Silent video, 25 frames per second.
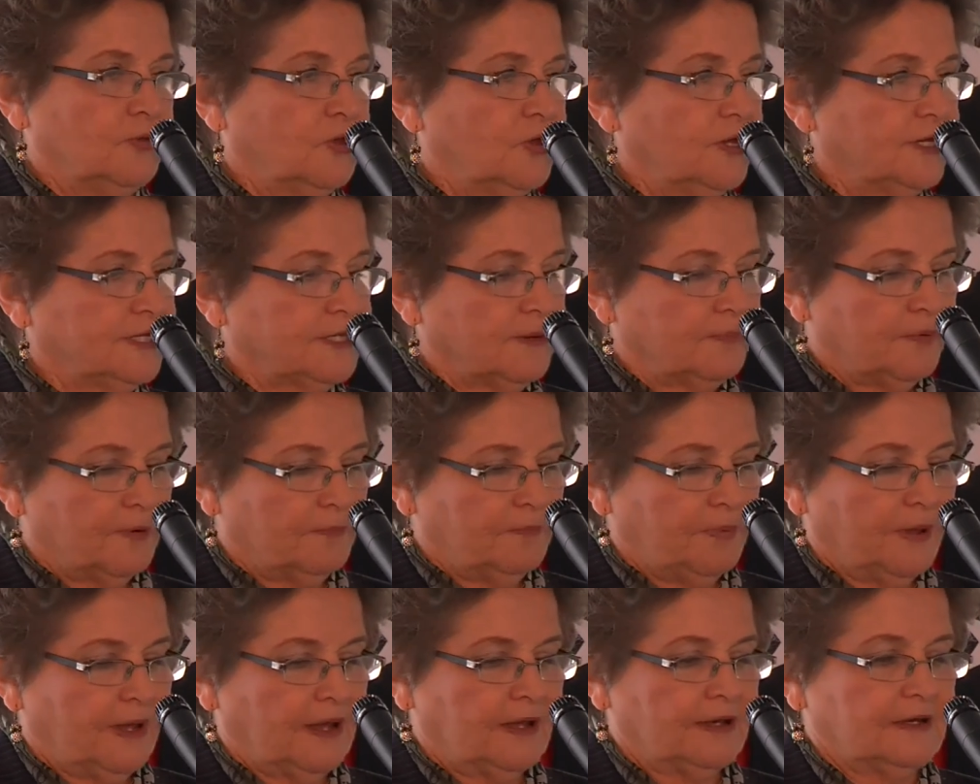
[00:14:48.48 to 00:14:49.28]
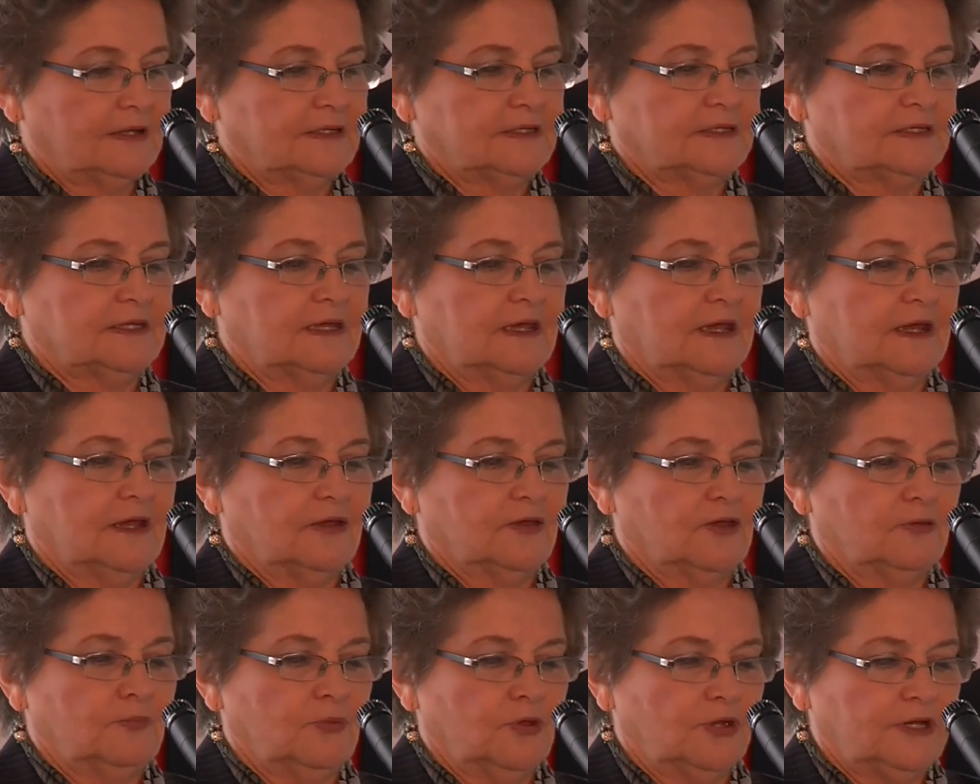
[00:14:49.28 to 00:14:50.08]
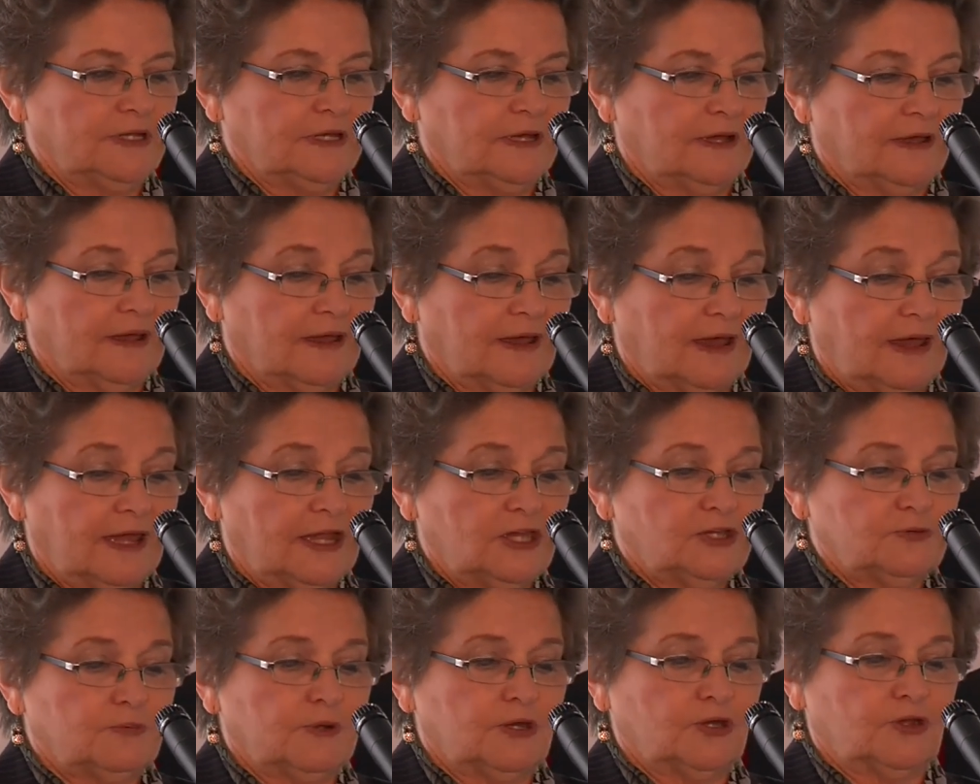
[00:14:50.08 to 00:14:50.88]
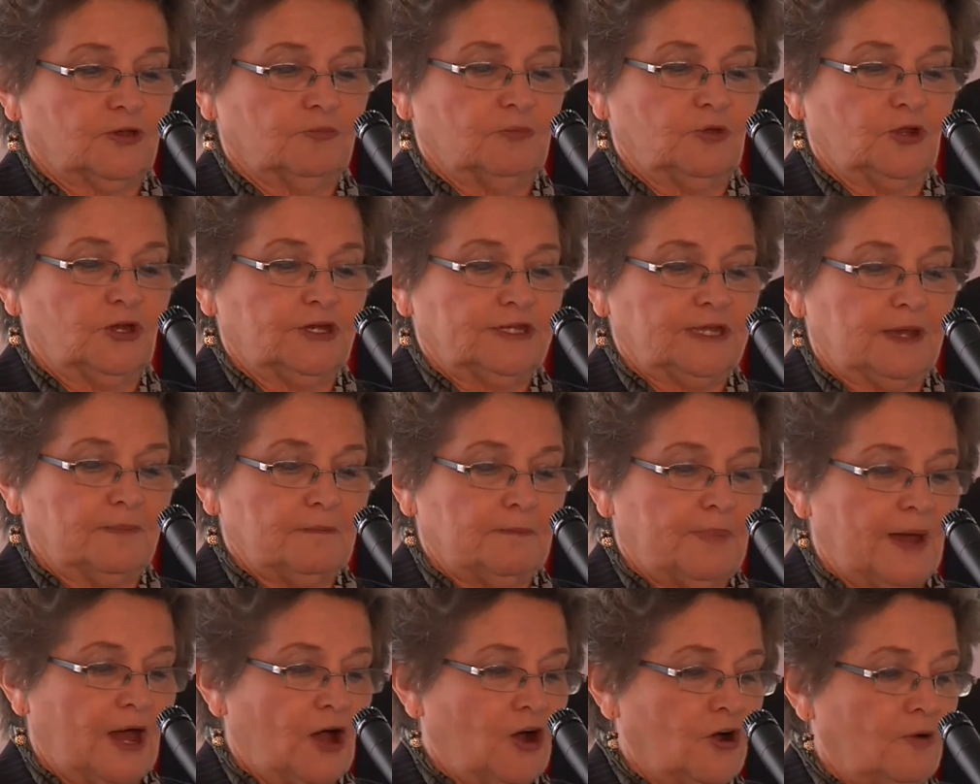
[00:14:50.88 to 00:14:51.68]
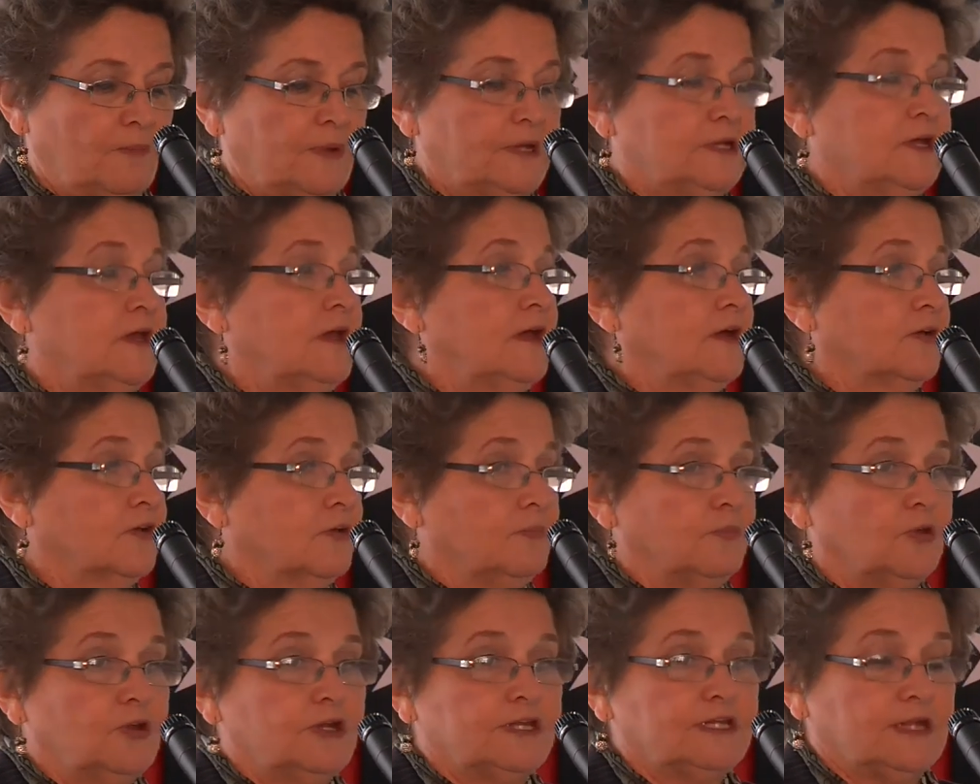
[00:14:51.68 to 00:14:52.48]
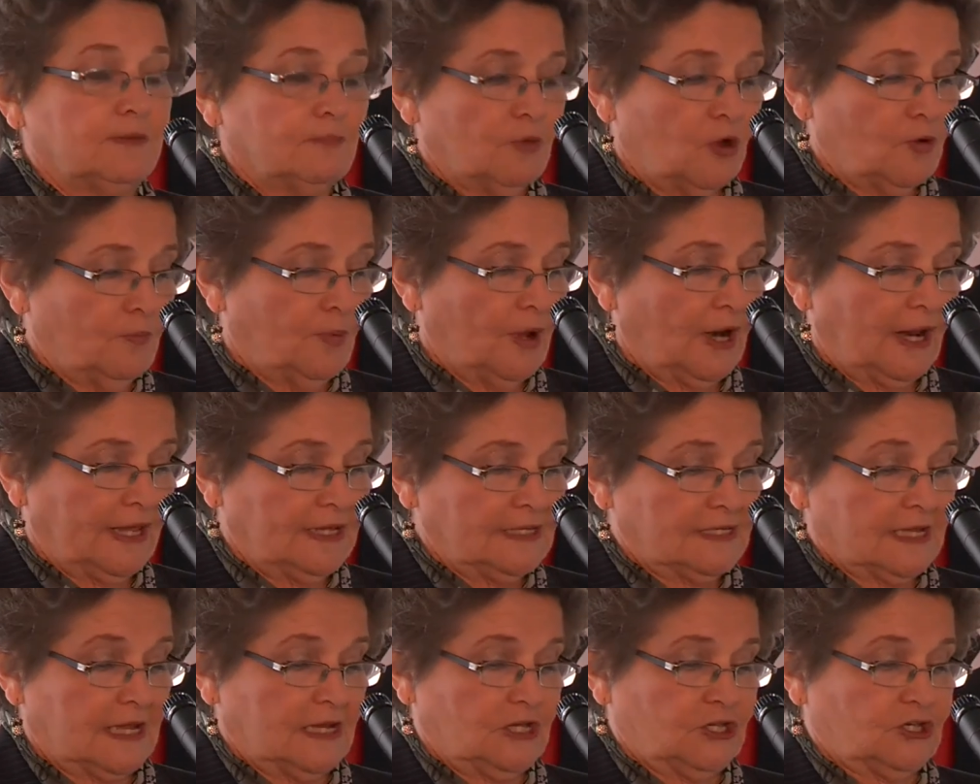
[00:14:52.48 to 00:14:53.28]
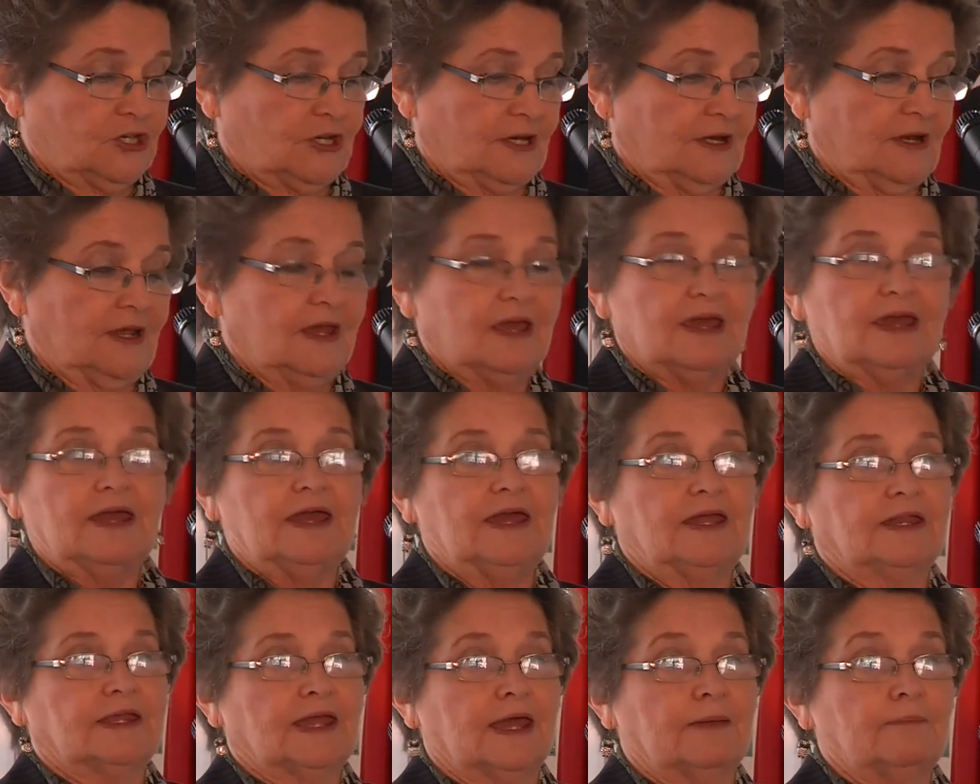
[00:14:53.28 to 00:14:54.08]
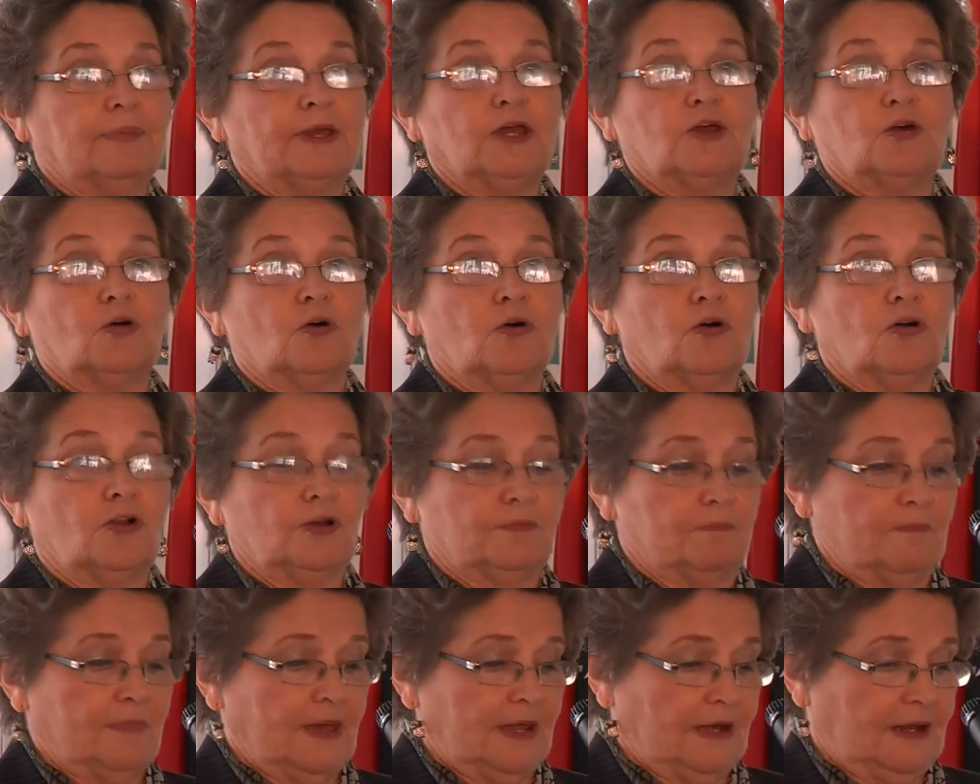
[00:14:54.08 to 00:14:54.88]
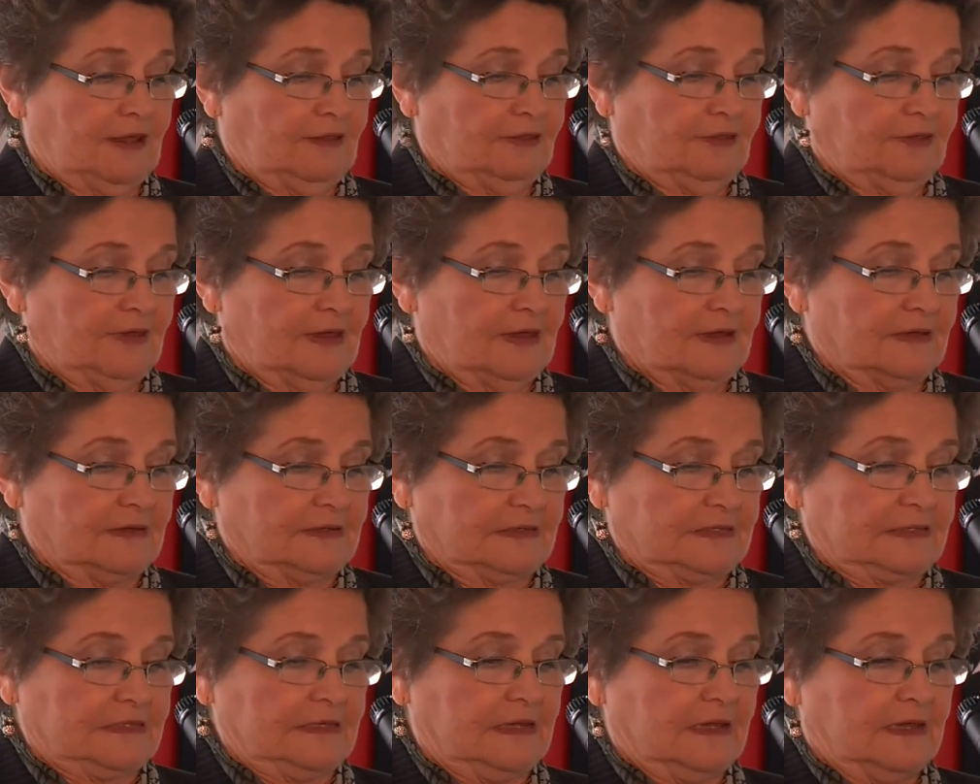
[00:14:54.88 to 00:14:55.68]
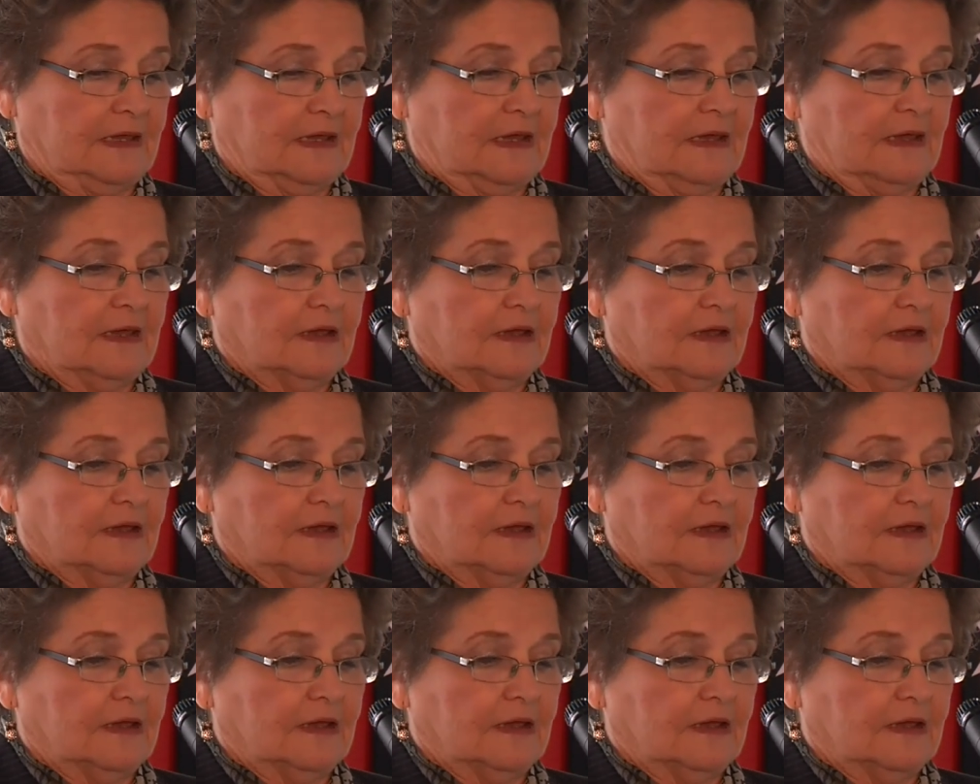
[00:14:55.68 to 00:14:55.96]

Community preparedness, community engagement, community empowerment, community mobilization. It can be called many things.